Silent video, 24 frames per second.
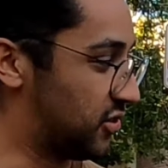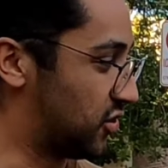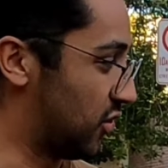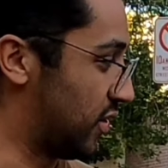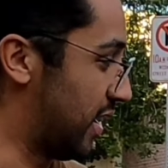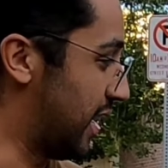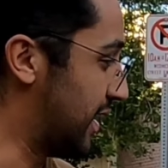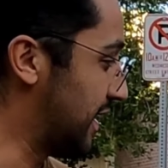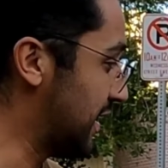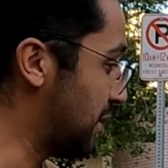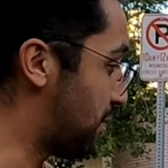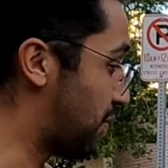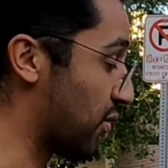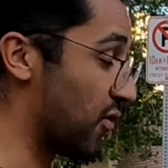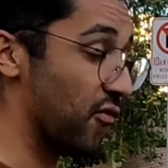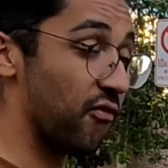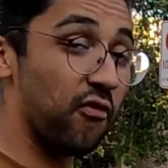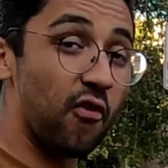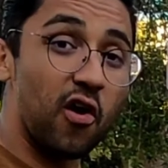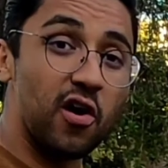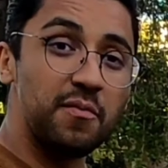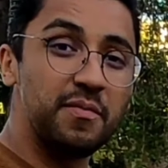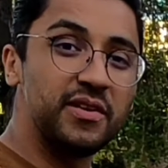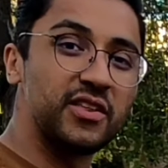Is there any
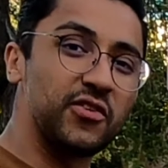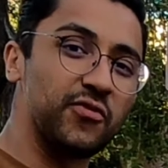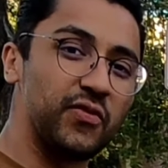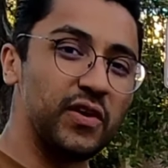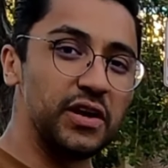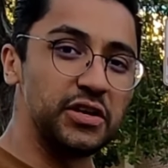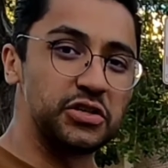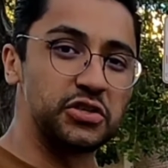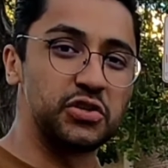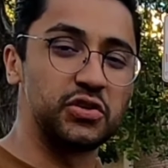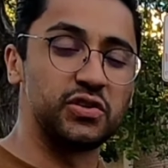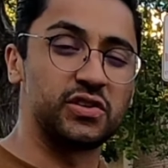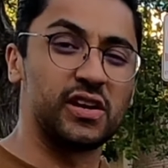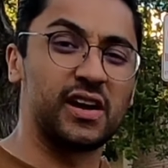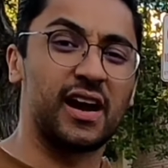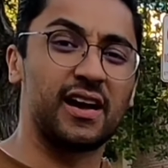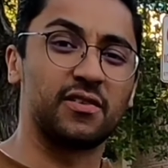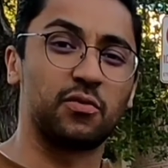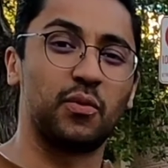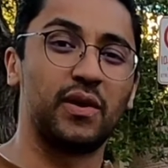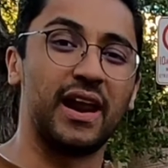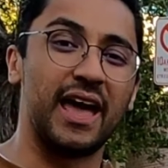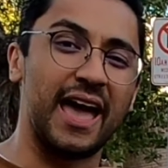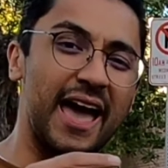performance features you
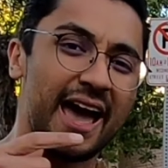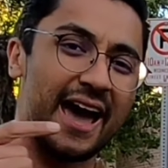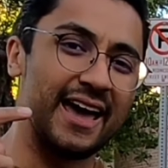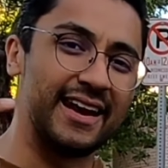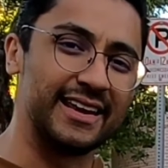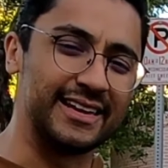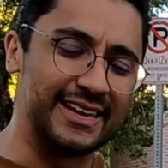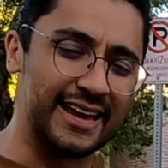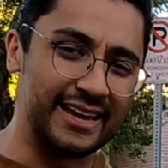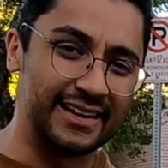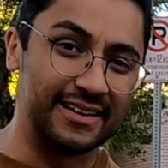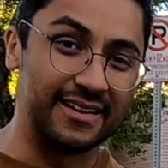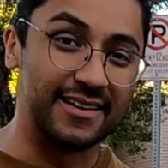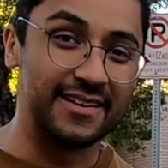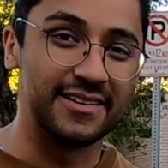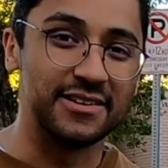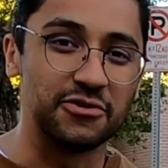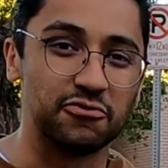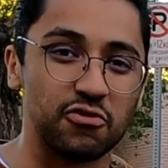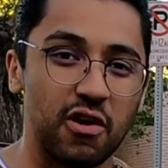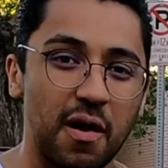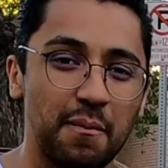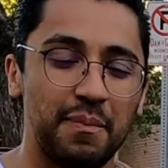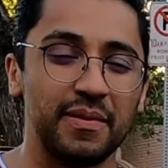guys want to add? Again,
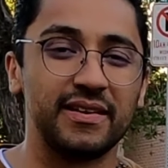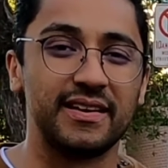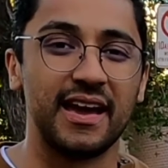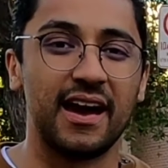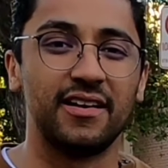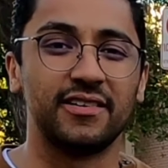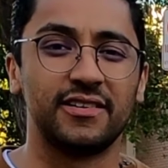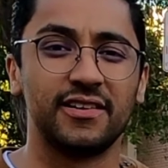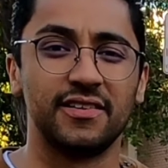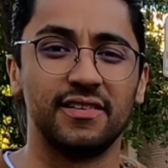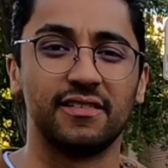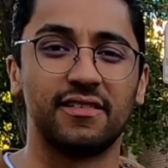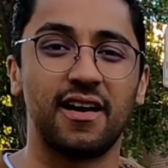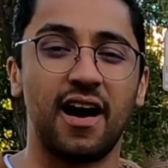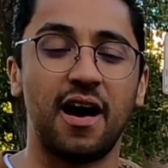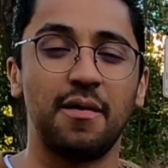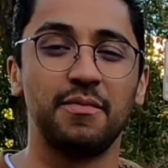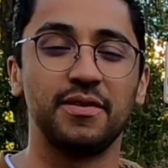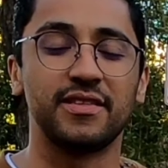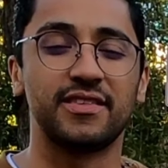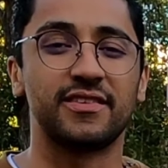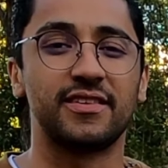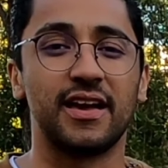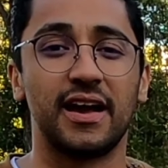drop it down to the
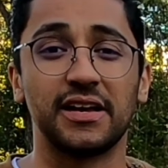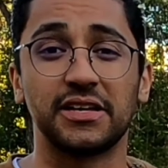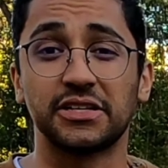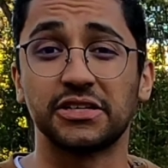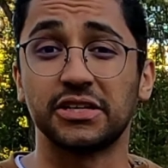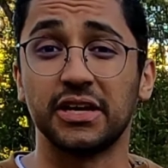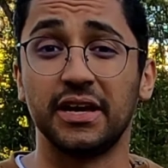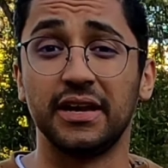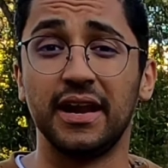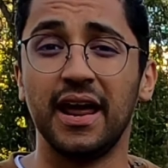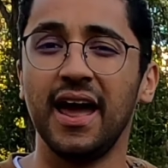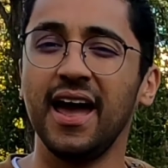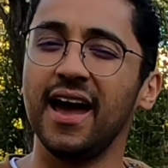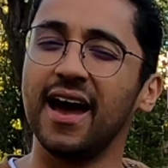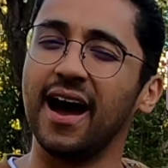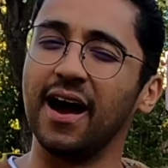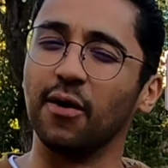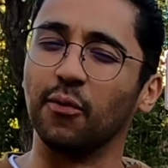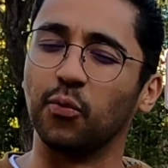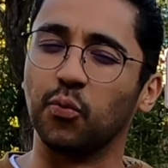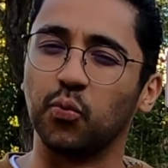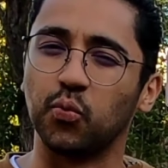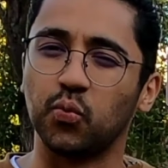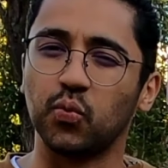comment section.
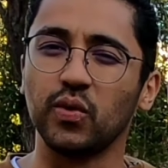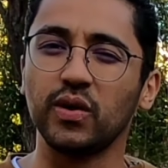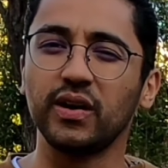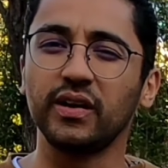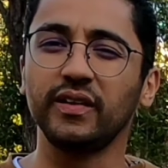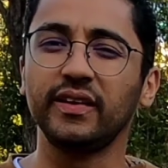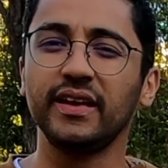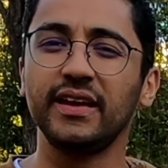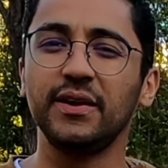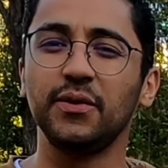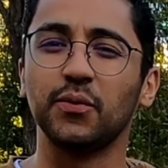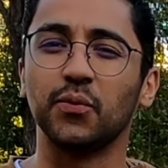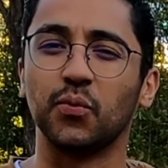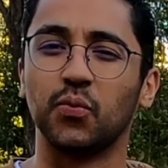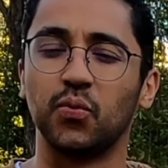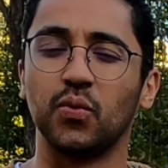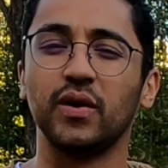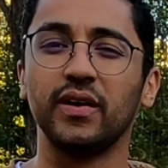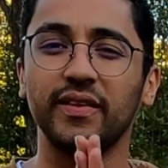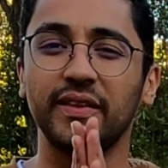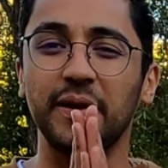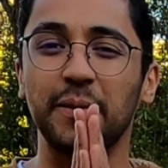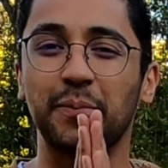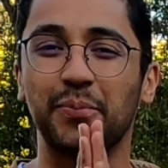I really
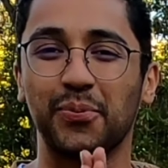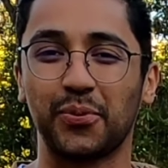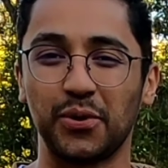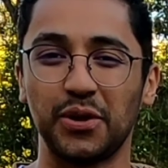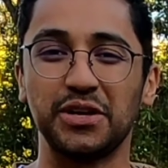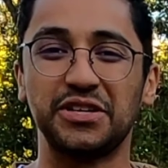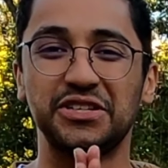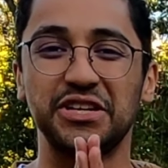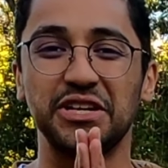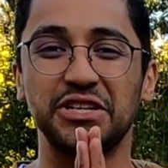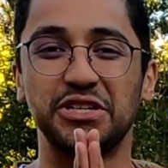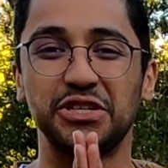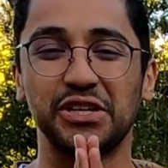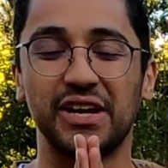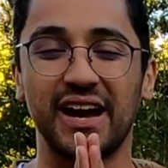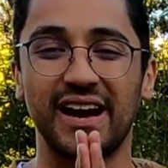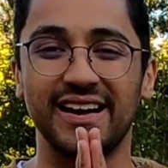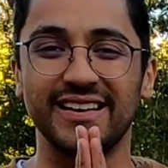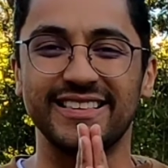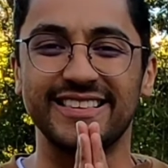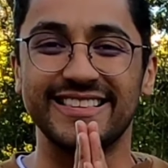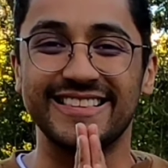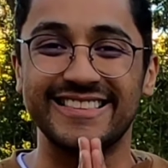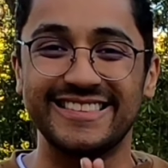appreciate you
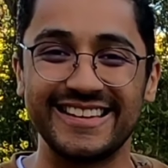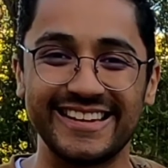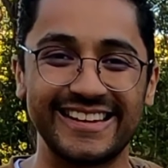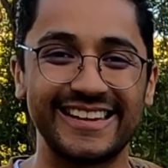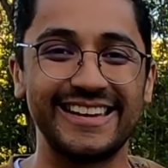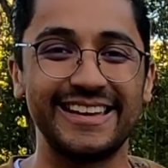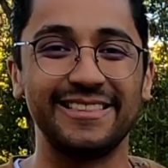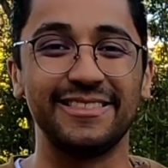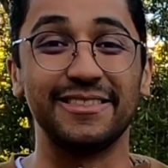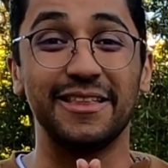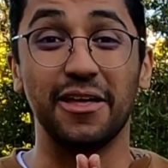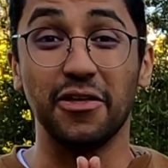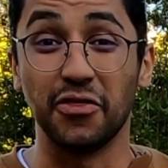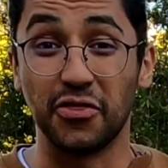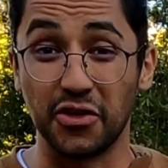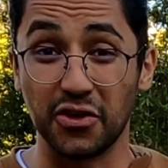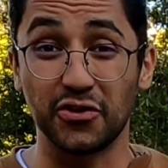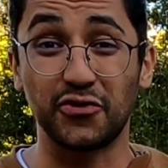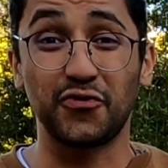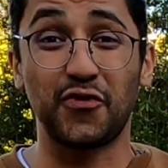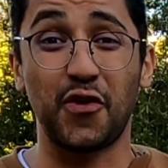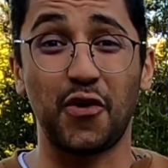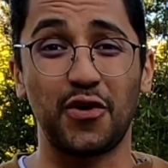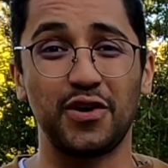guys sticking
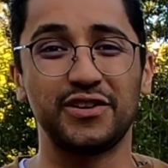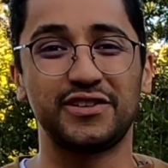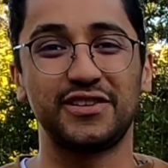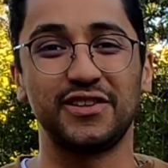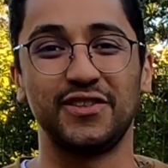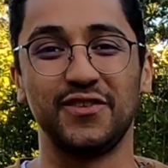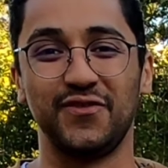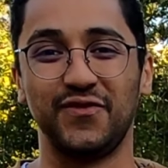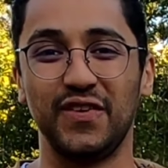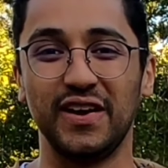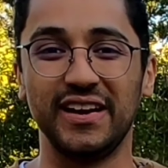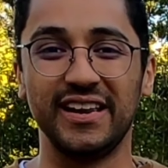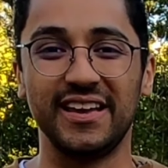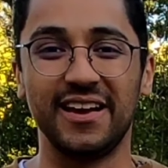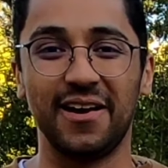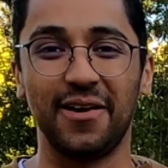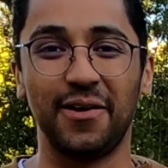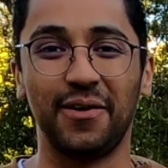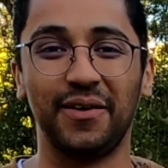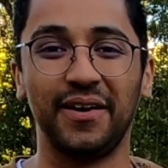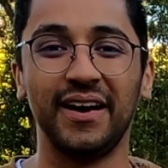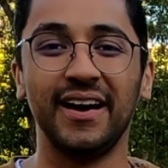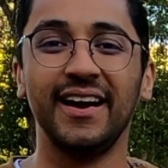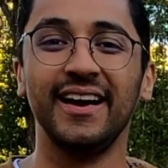this far into the
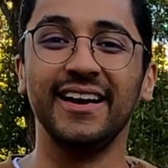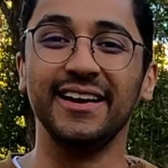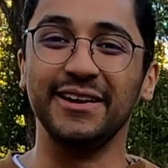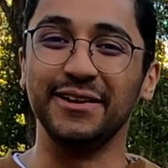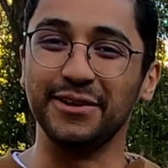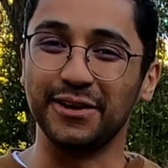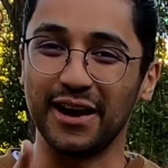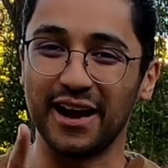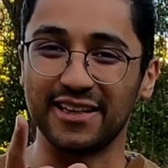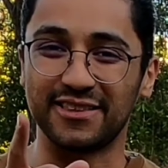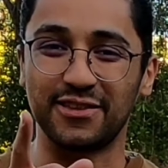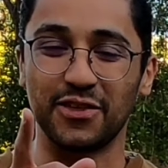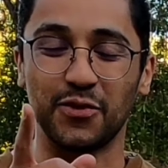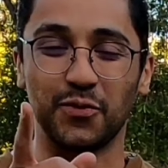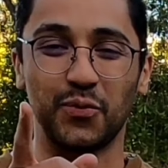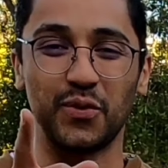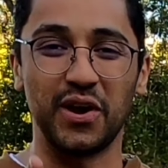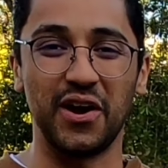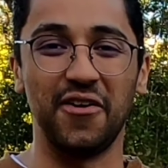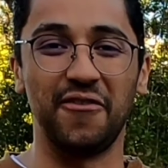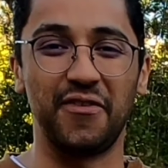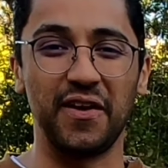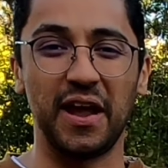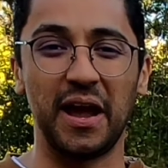video. You guys are the
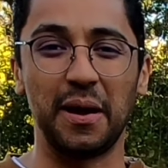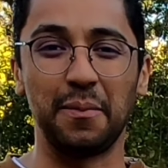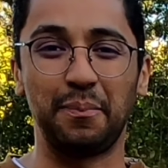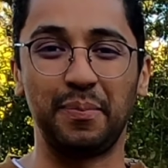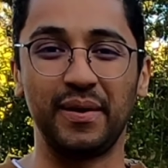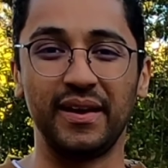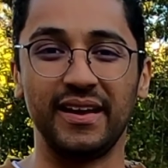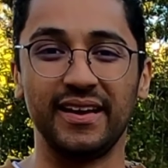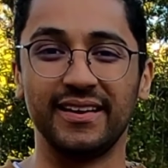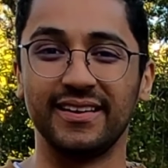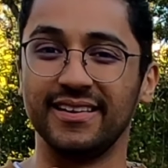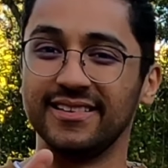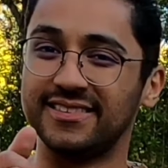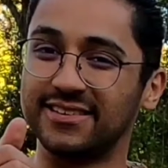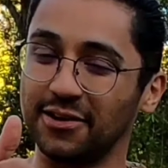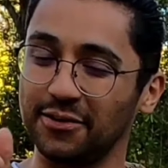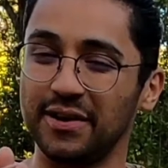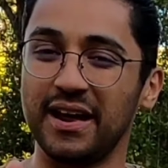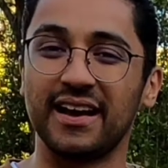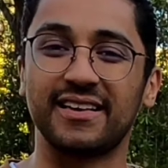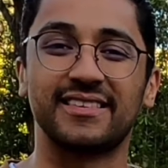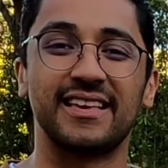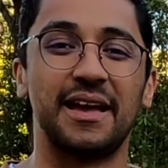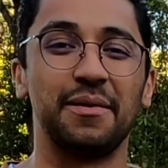real VIP. And
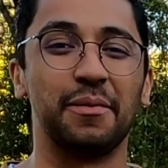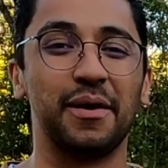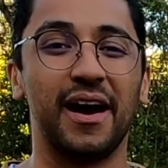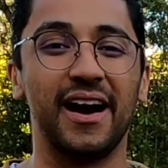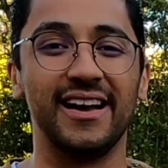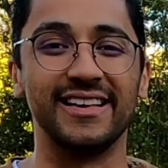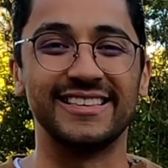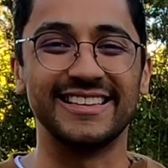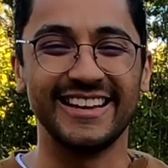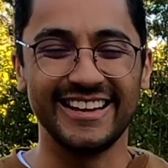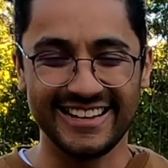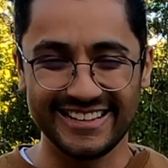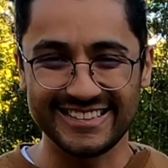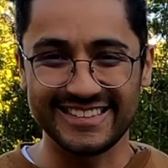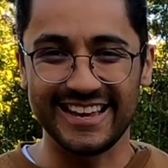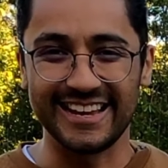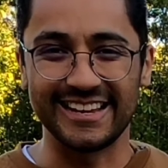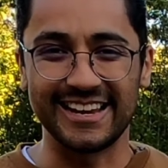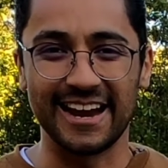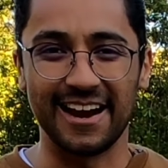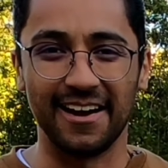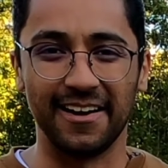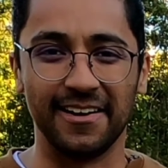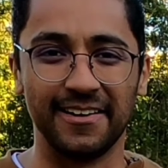until next time, guys,
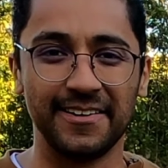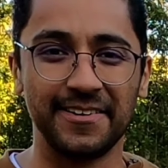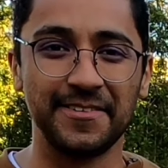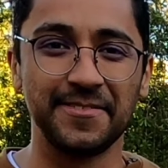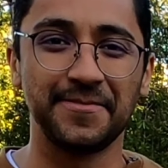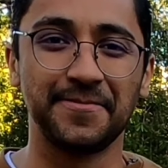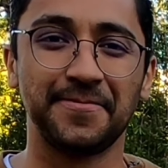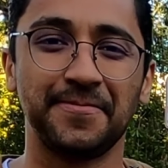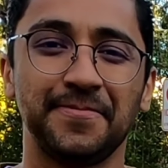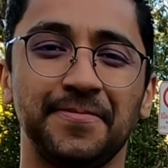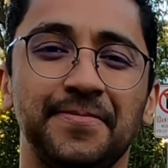take care.